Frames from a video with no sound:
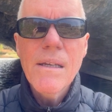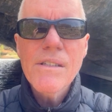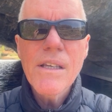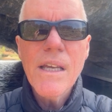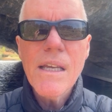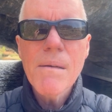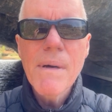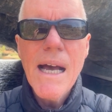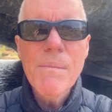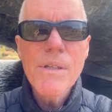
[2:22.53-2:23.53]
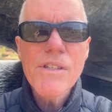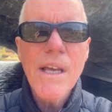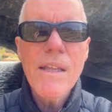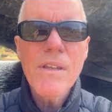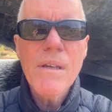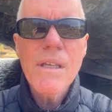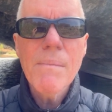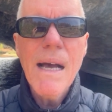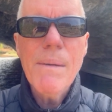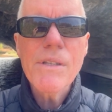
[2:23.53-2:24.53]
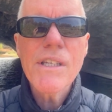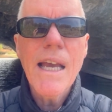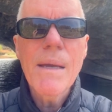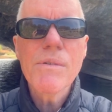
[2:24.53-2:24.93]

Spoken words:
So the commandments came